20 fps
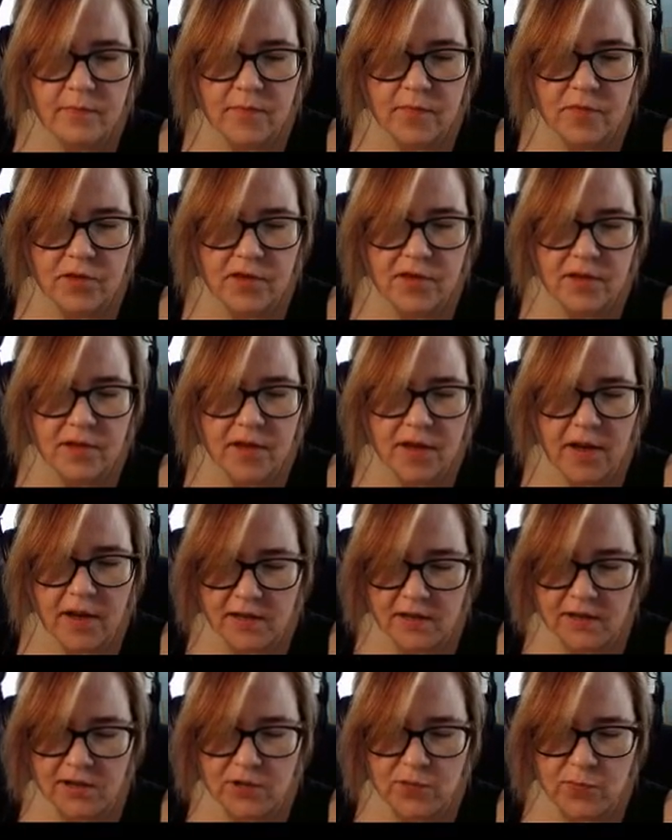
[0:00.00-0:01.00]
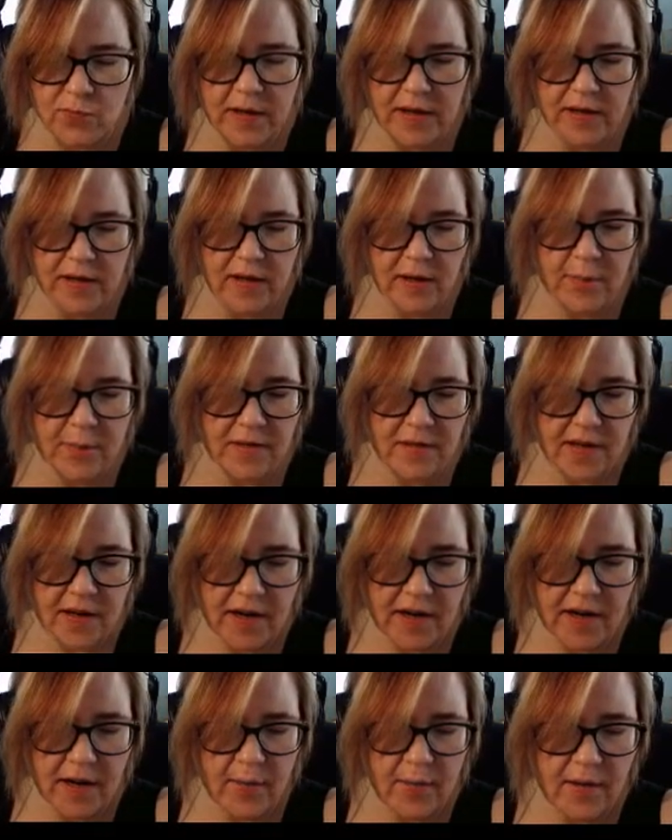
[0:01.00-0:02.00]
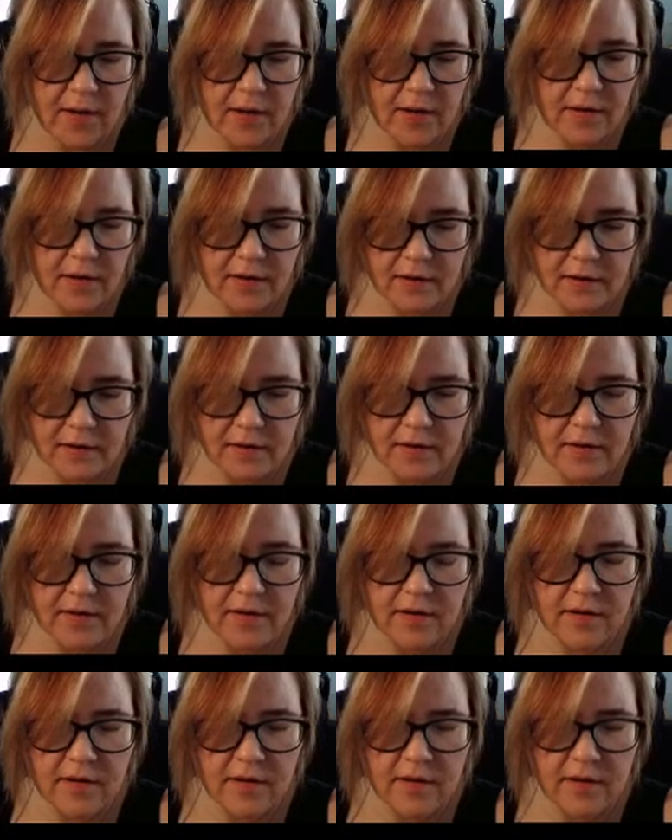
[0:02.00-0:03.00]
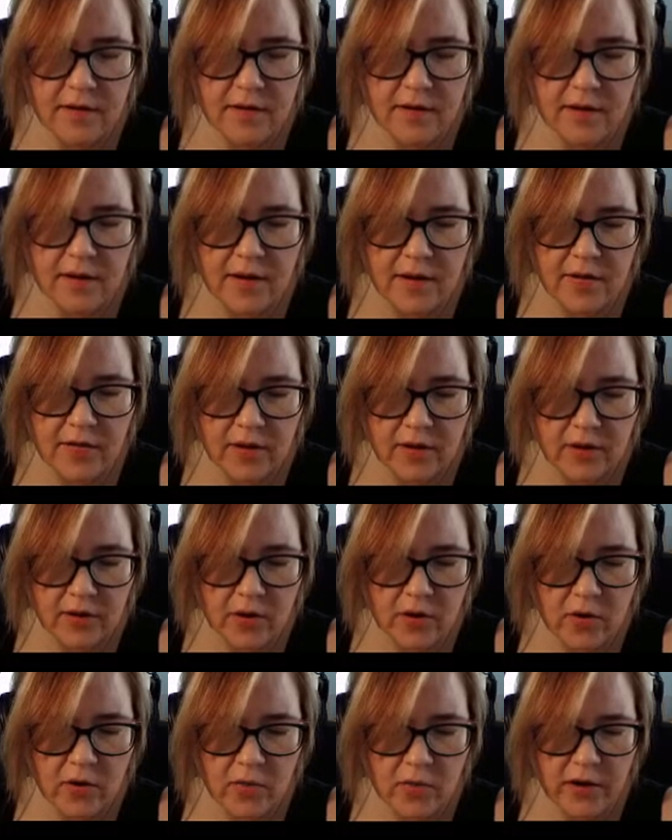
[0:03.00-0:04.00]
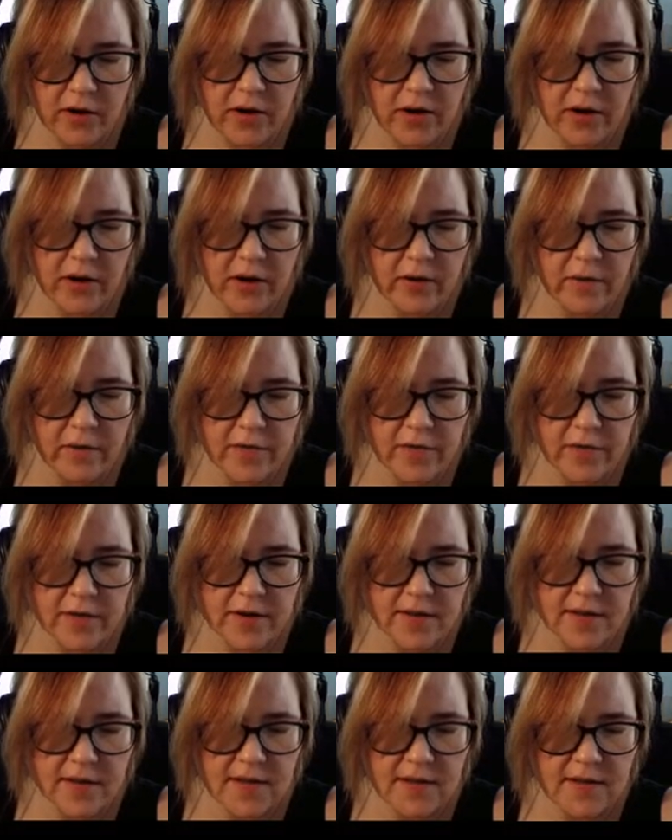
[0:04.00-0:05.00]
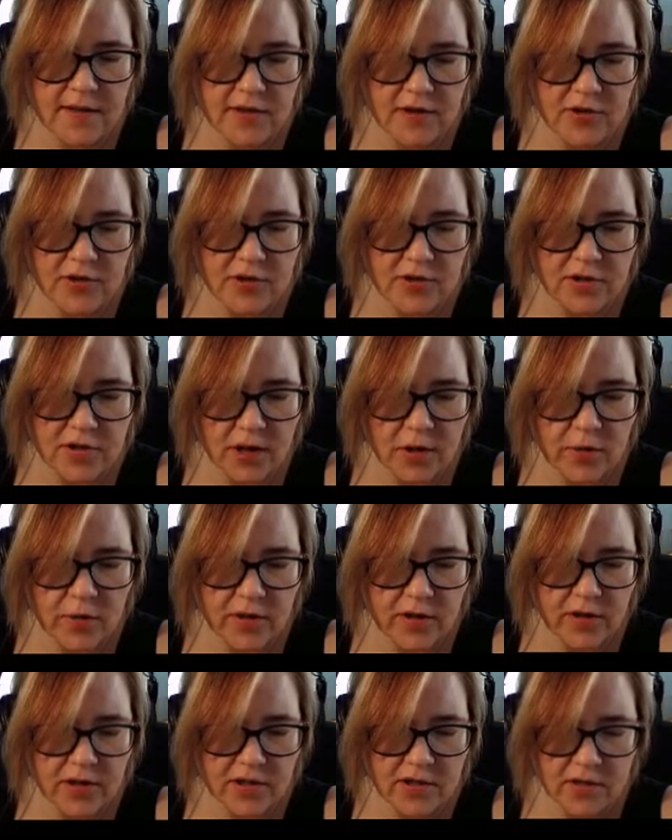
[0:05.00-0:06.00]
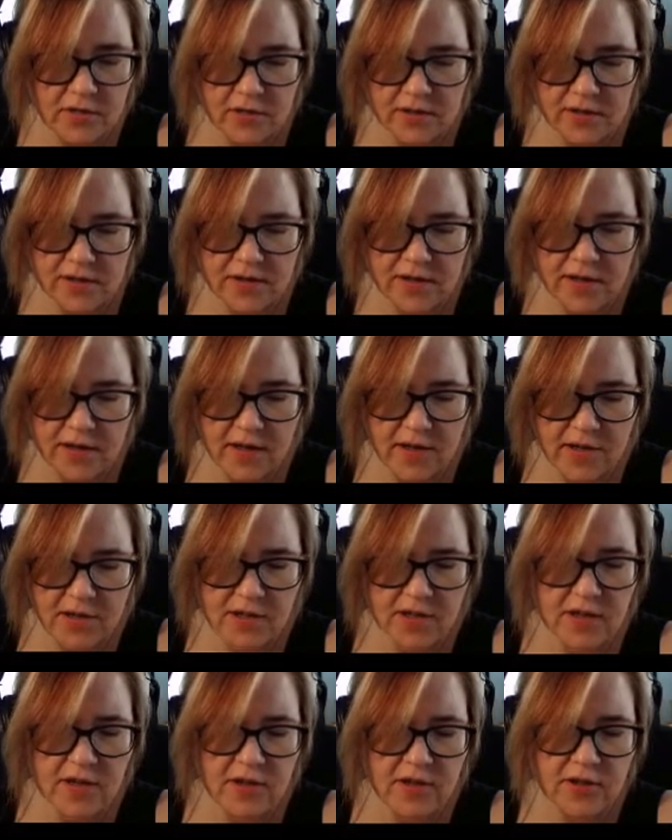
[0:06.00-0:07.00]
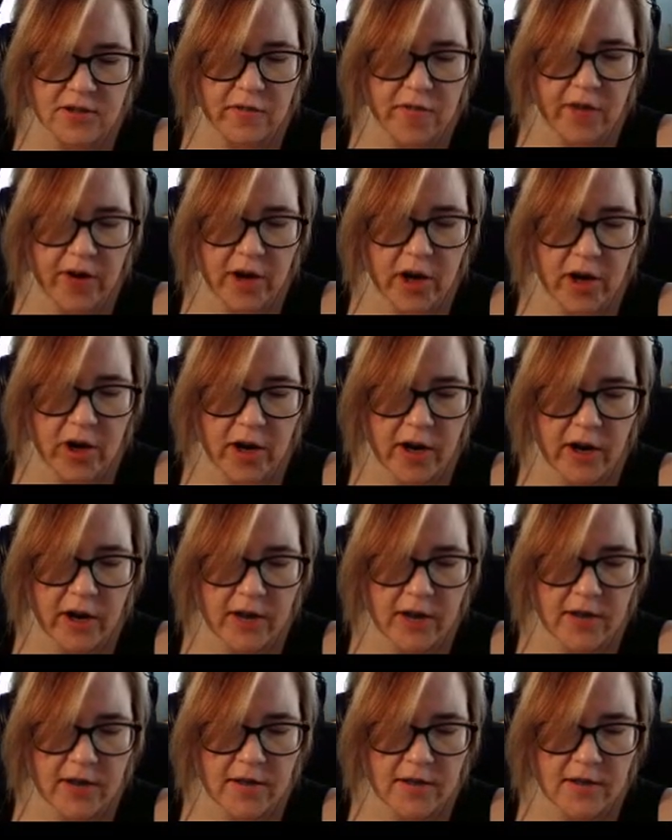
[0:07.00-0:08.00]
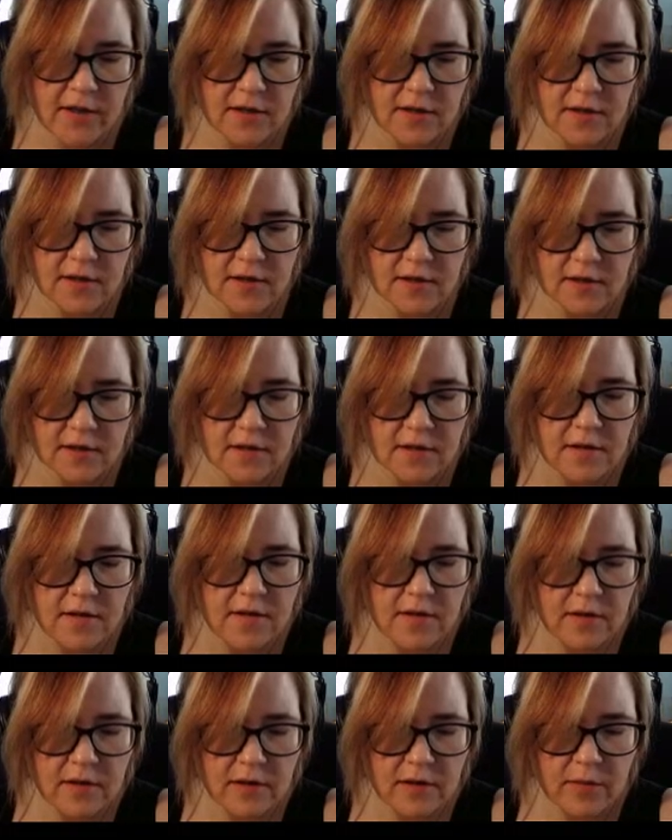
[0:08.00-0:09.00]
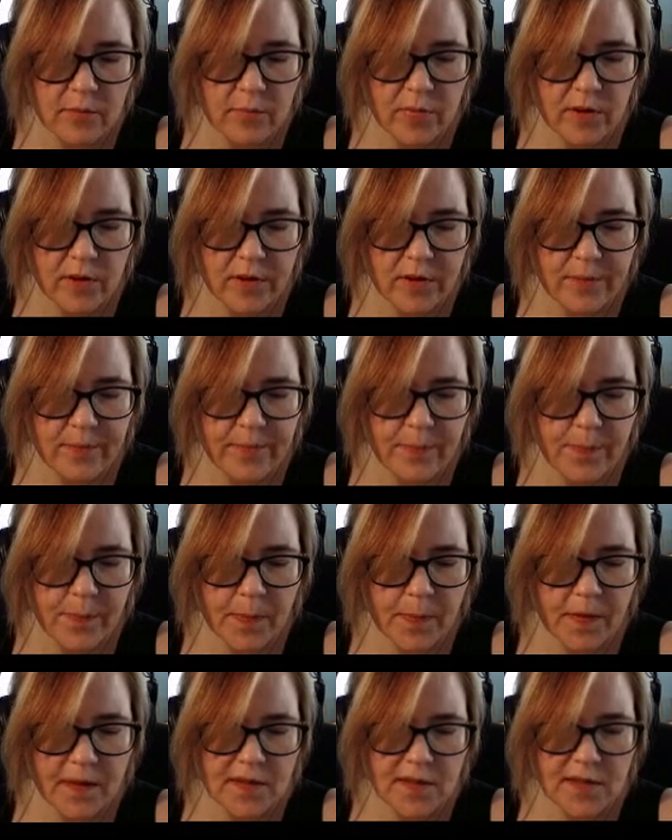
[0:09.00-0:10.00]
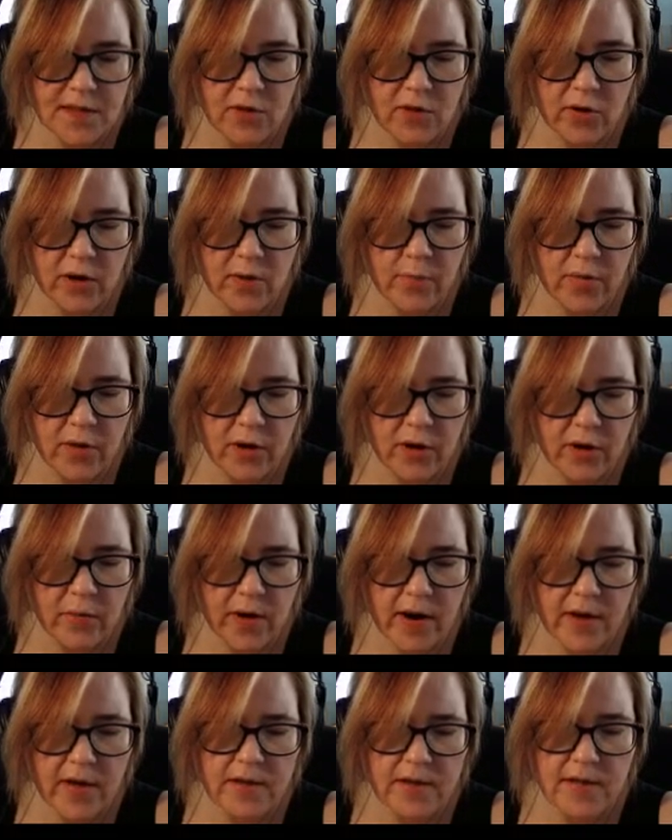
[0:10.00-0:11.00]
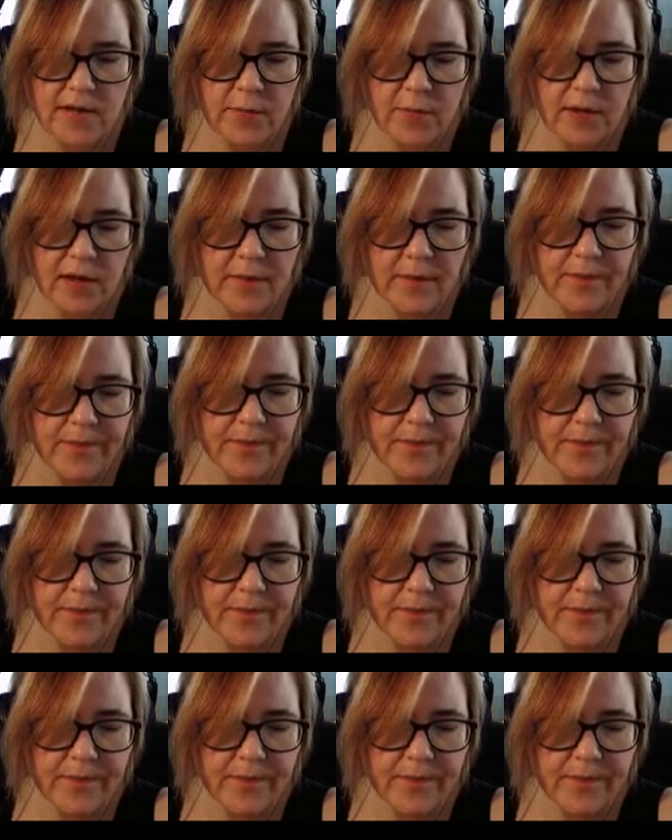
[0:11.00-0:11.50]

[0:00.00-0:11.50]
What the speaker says: just to like speed it up a tiny bit. And then I'll go over here and I'll freeze this archer tower as soon as like she starts firing on us. But this is looking pretty wrecked to me.